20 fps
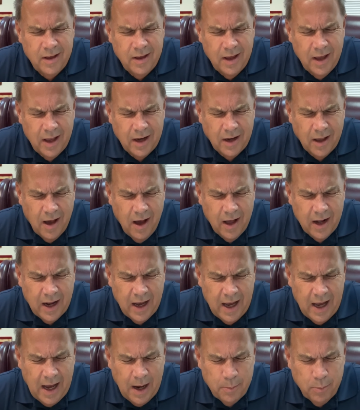And God,
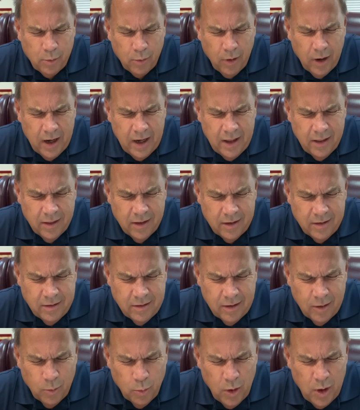I pray
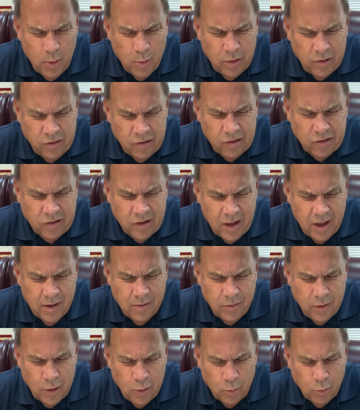that we would just
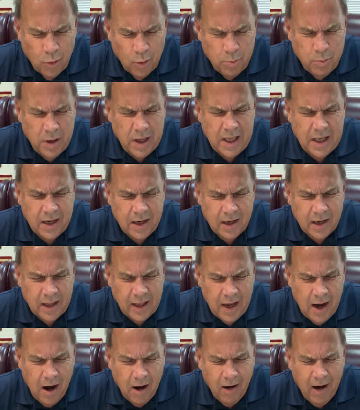give you
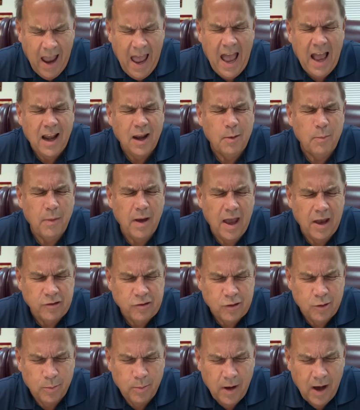repeatedly our
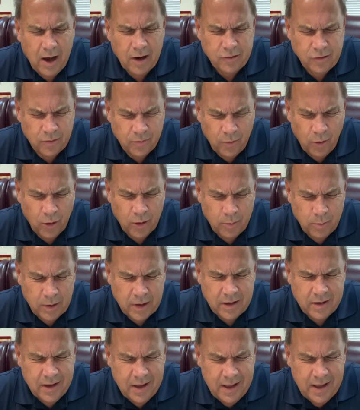alabaster box of
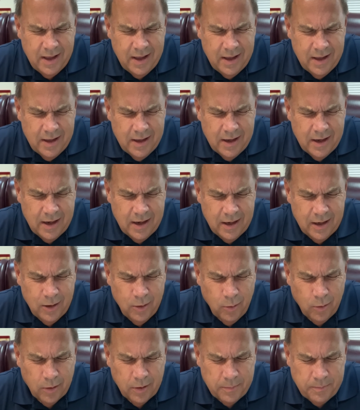ointment.
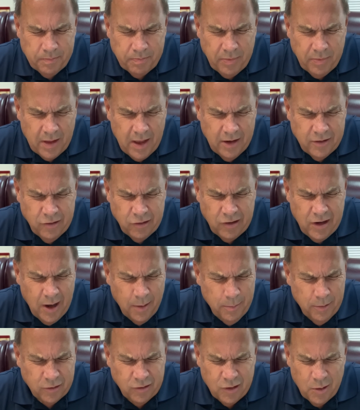Lord, just
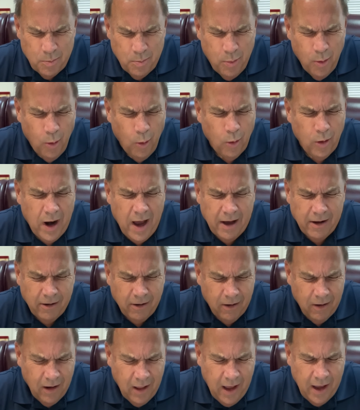help us to pour out
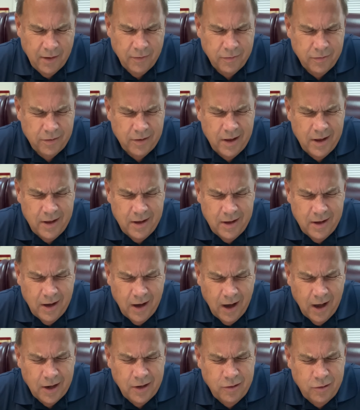our life
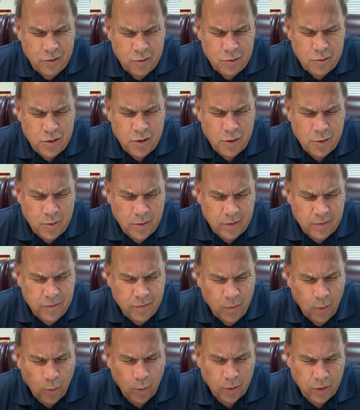unto you and
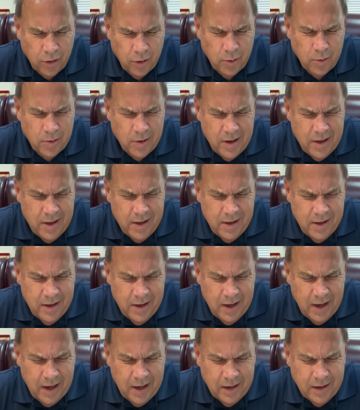for you.
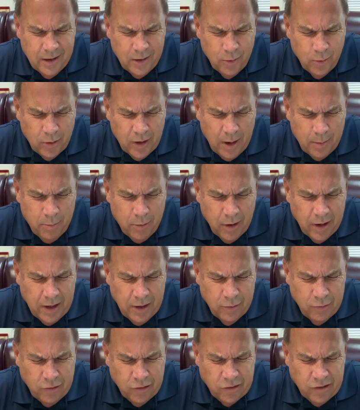And Lord, I pray
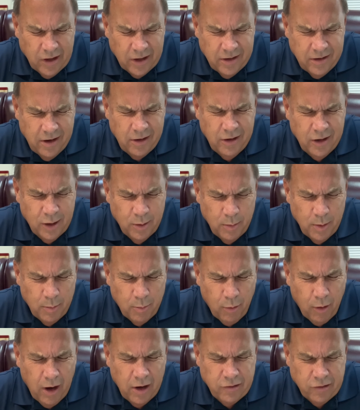you just continue to be
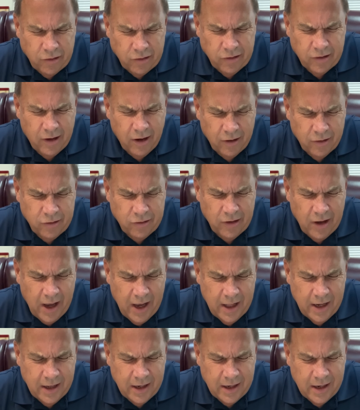precious in our sight.